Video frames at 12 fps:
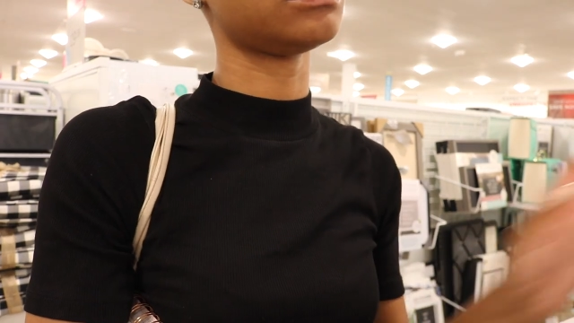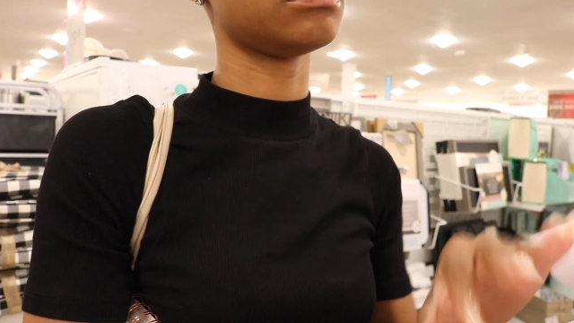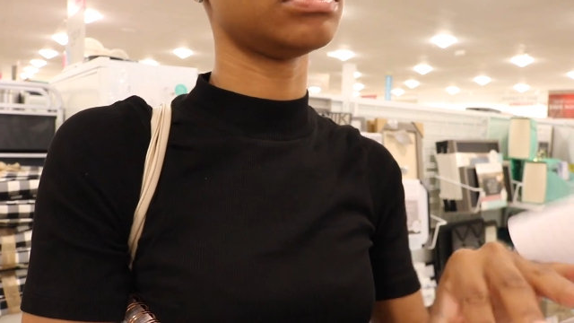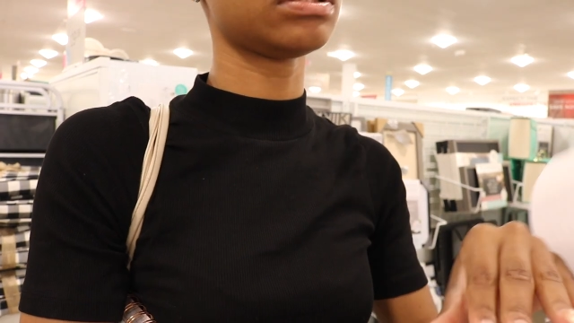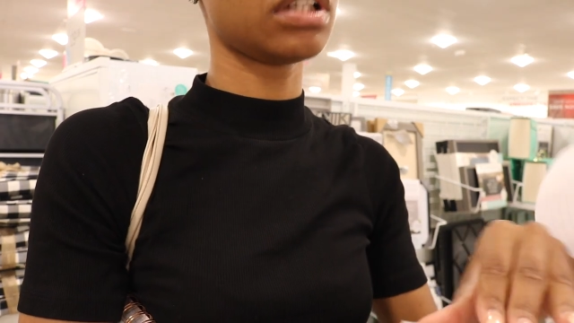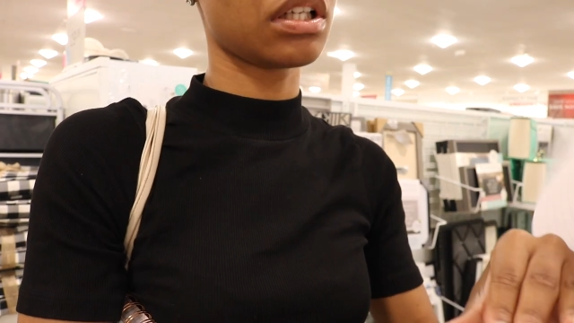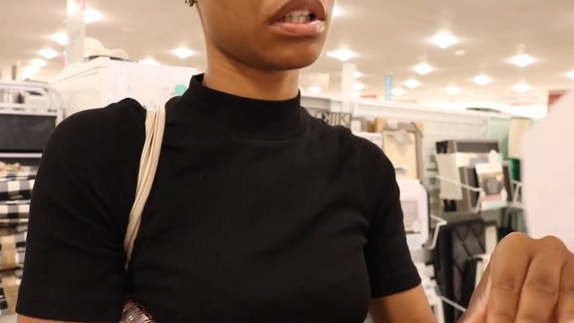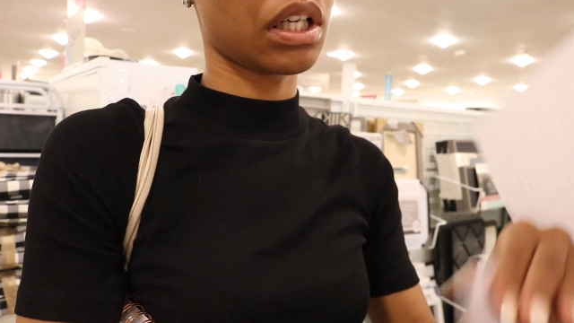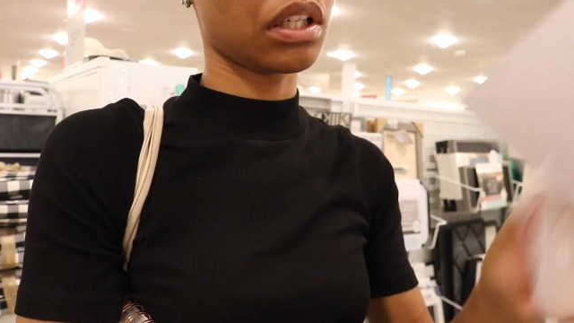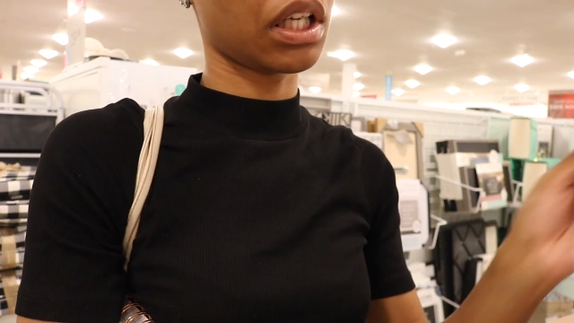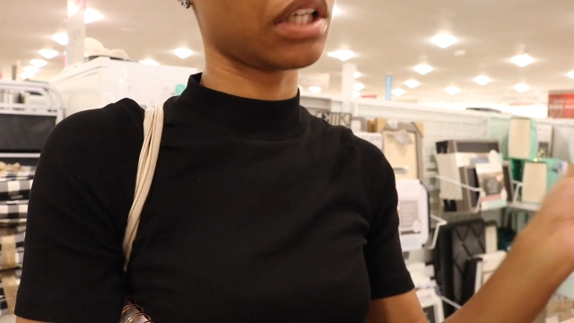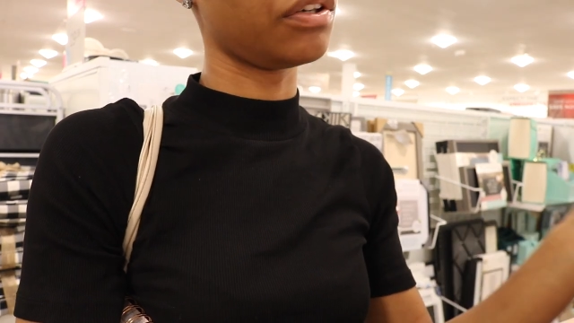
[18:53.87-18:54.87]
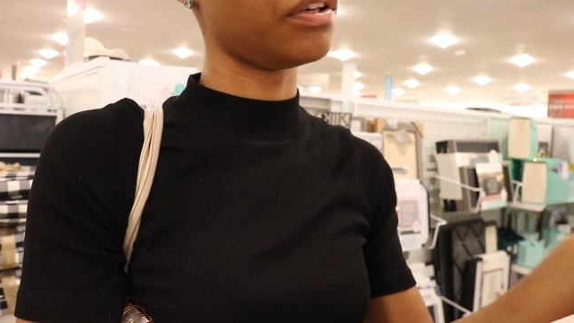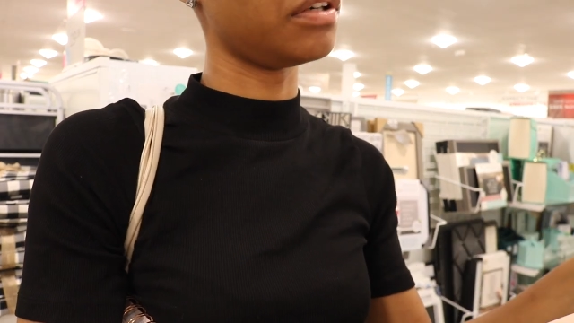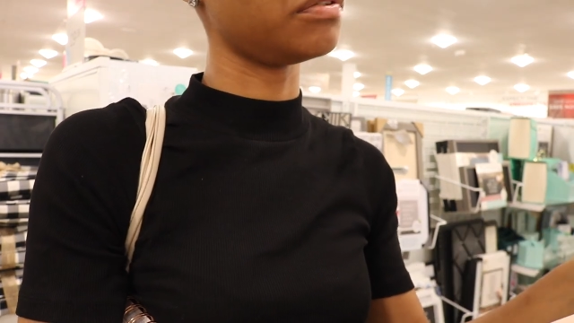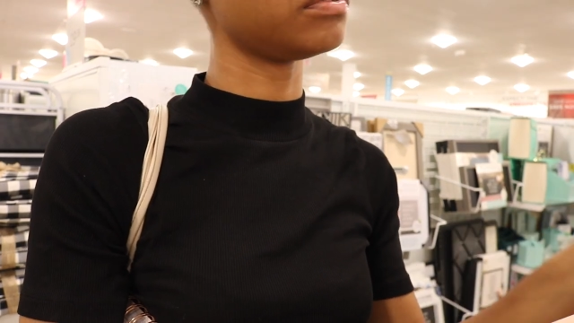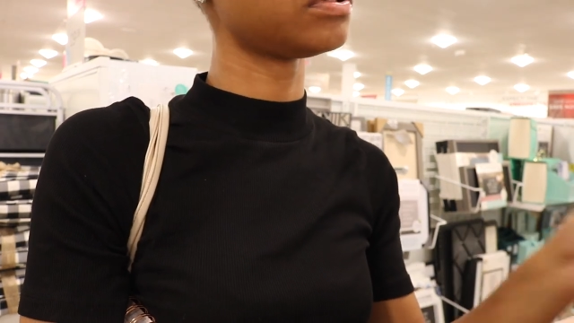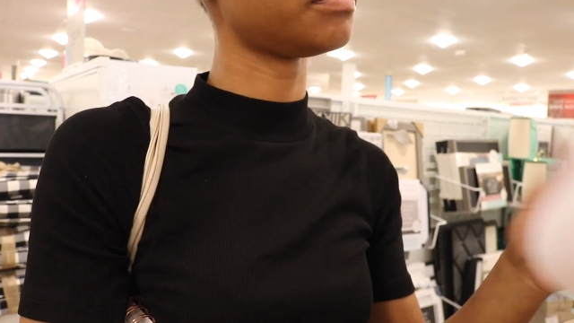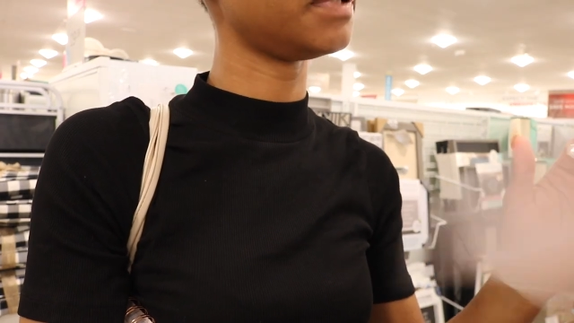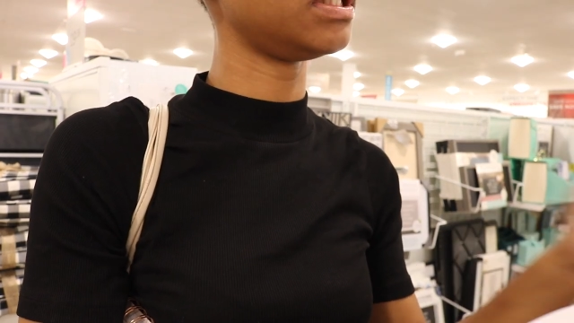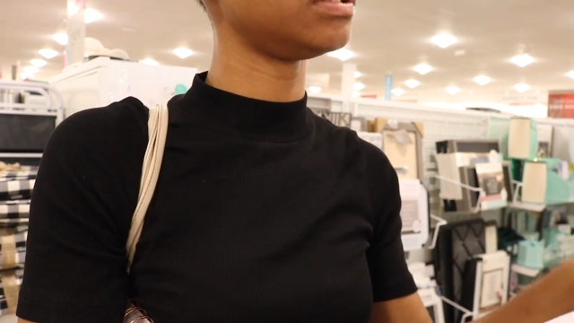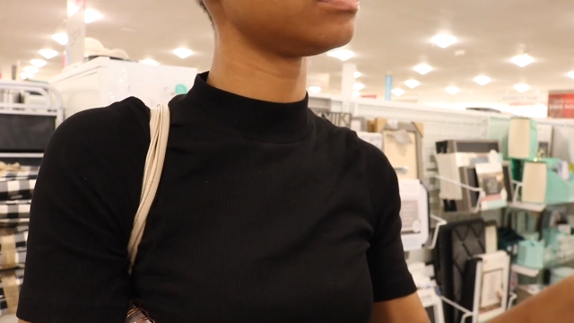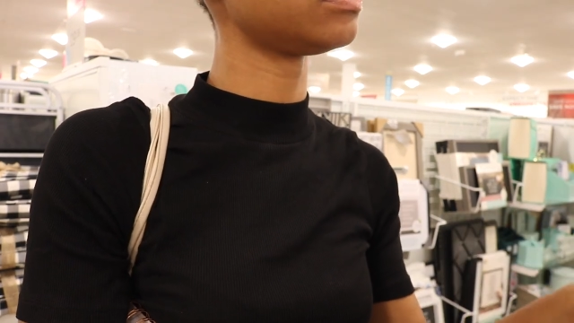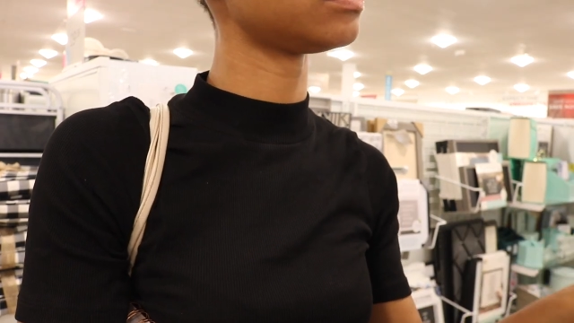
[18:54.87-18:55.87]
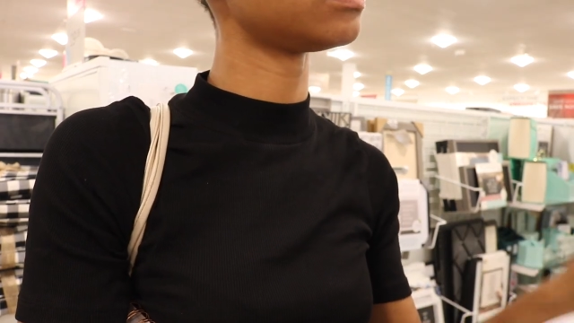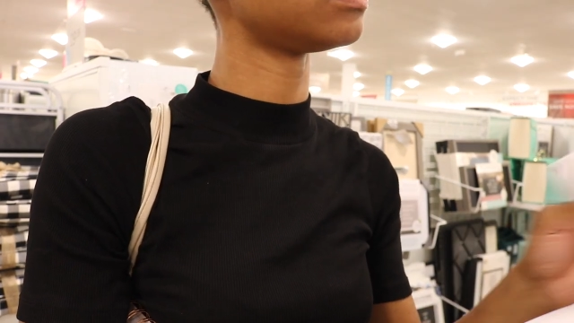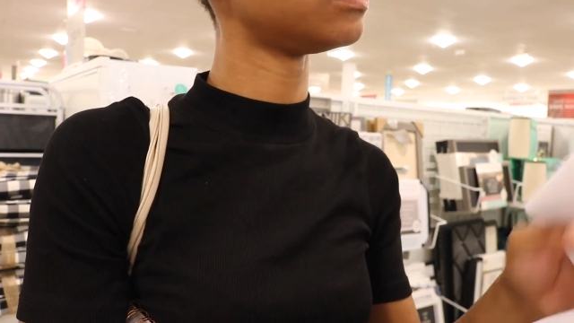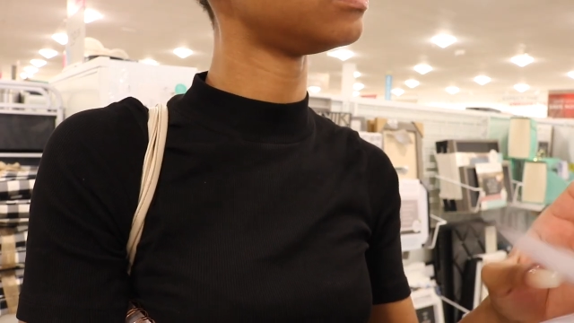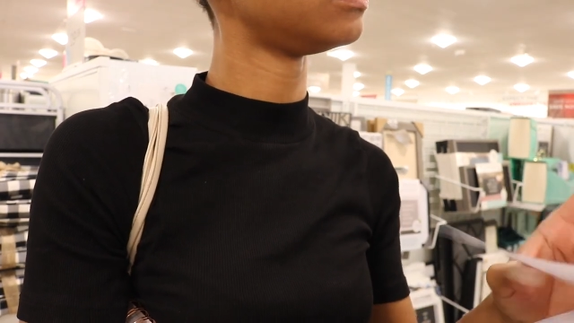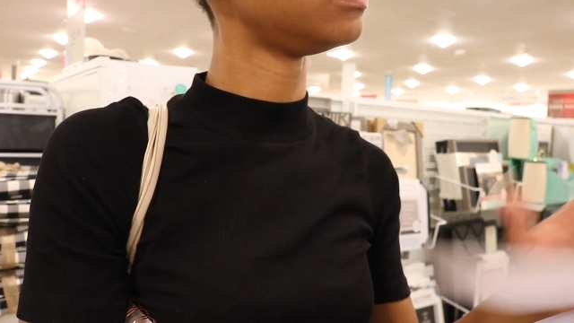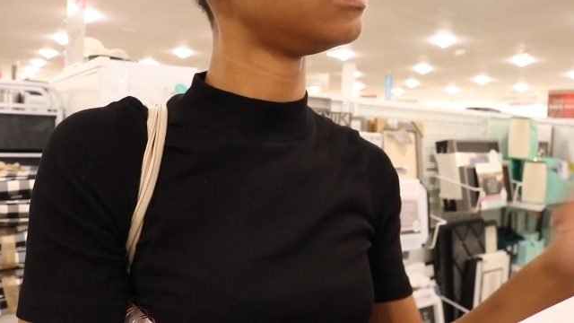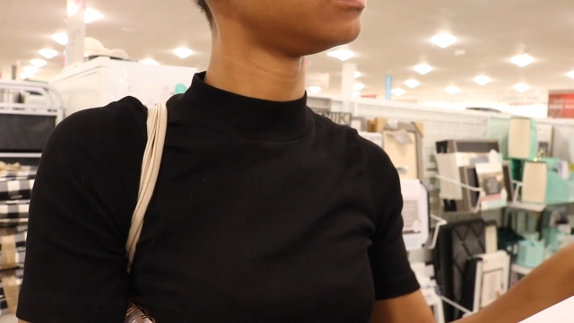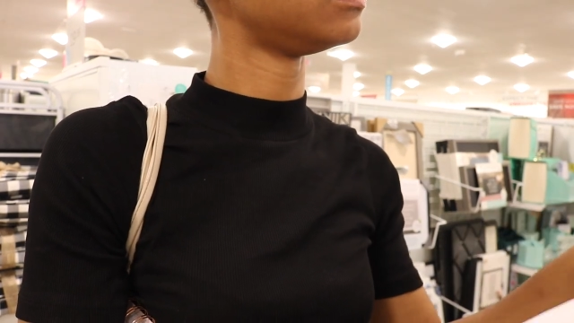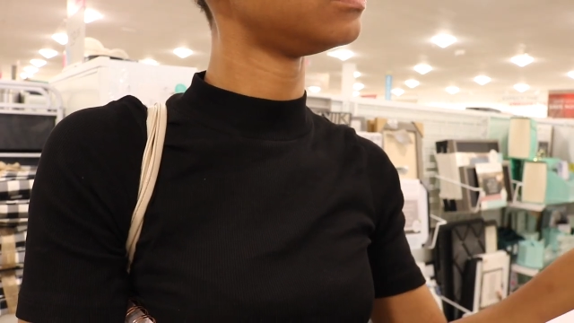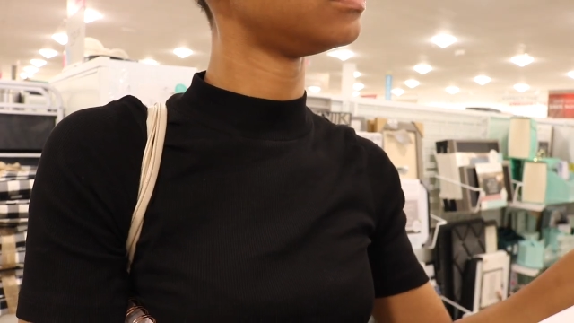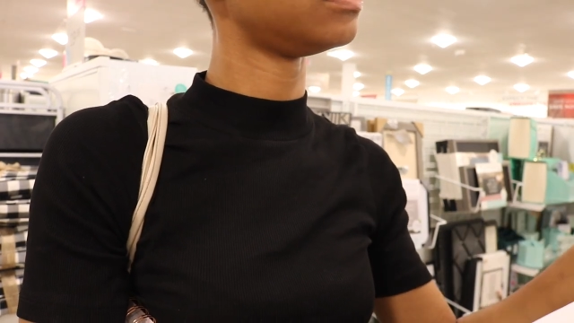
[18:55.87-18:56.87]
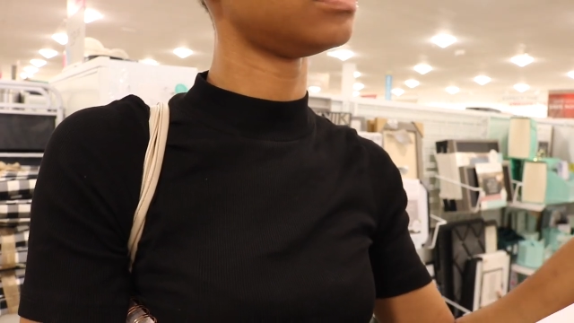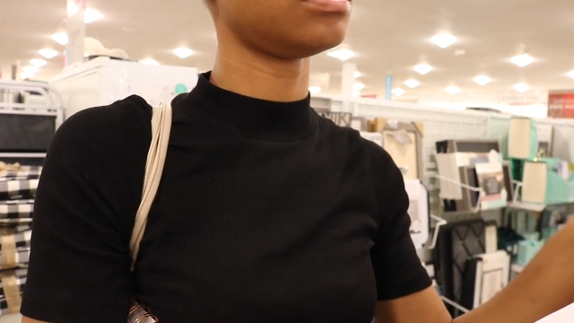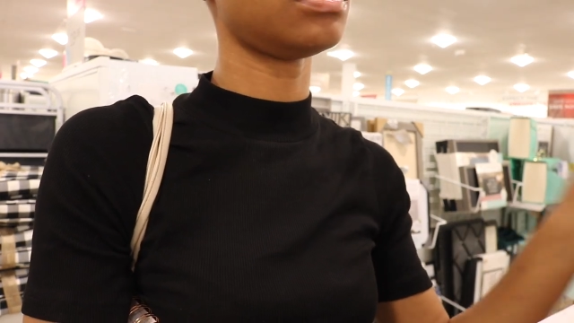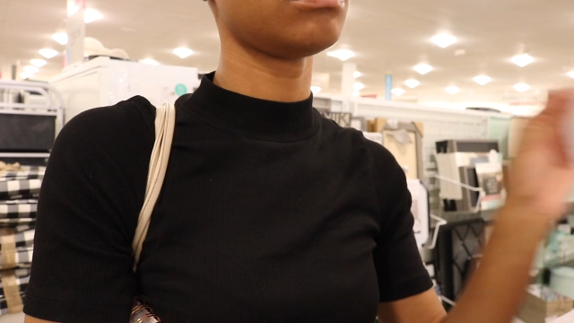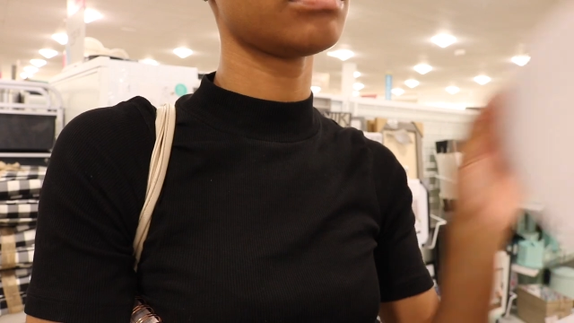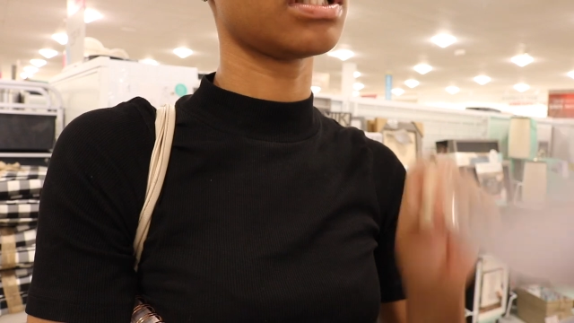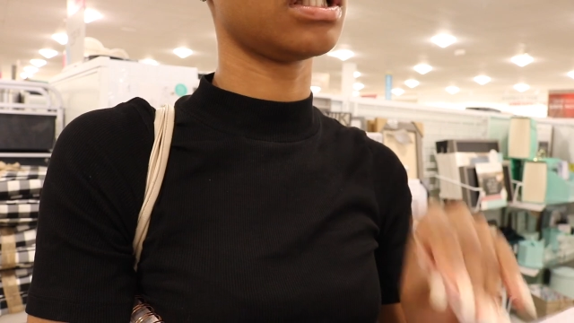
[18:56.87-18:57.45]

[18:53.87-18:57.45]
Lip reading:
No face is visible, so there are no lips to read.